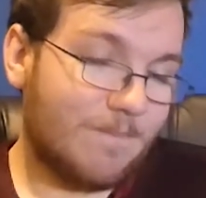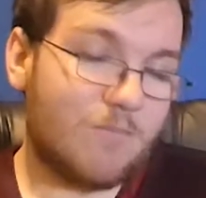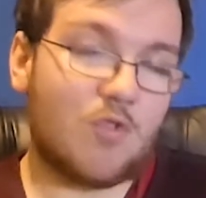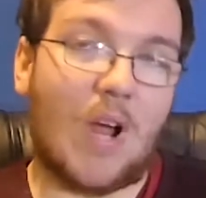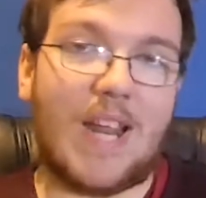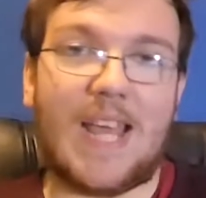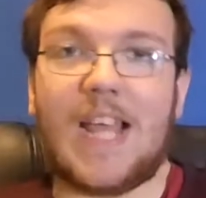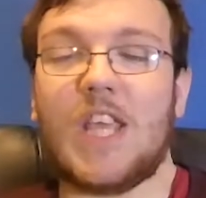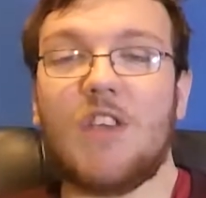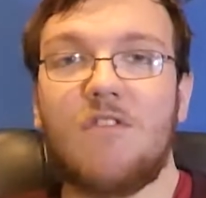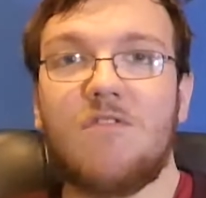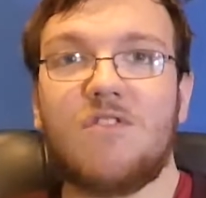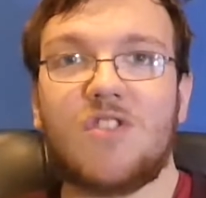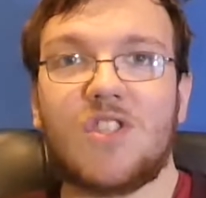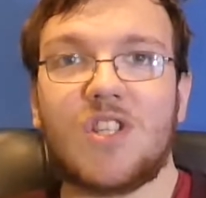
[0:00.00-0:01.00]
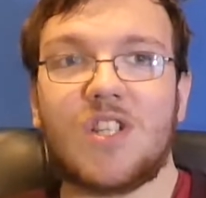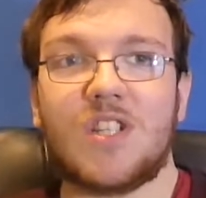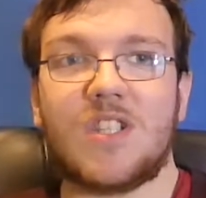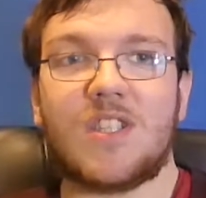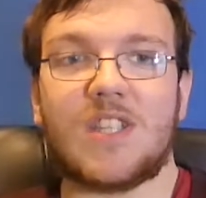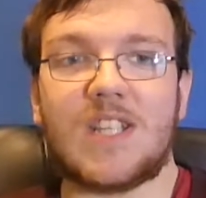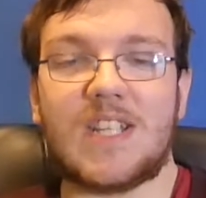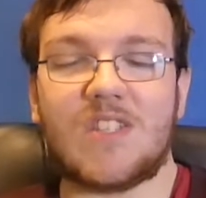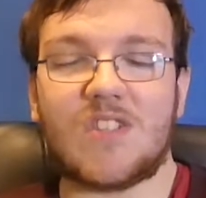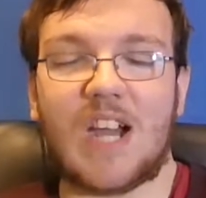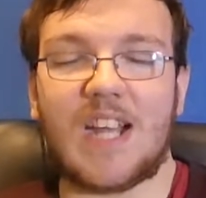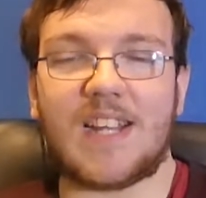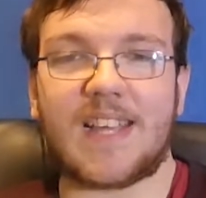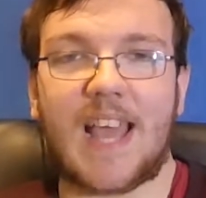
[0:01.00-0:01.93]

trying to get used to this side